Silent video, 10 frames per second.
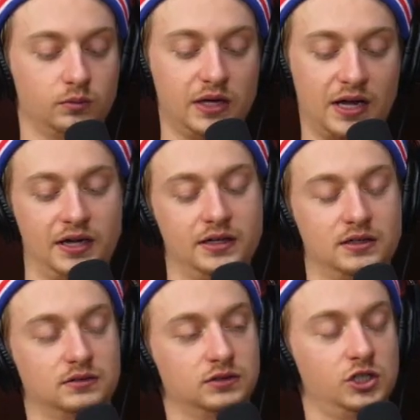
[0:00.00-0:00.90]
We
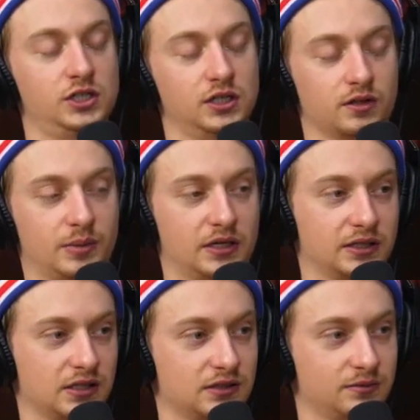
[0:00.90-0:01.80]
had Genie on the
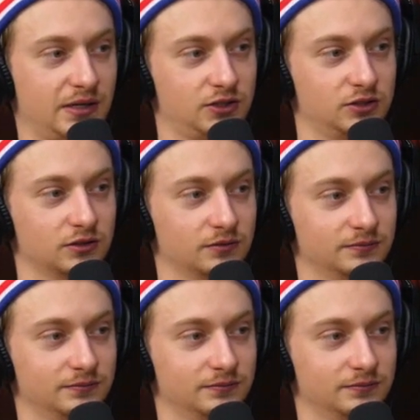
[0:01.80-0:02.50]
podcast. Matt Chu.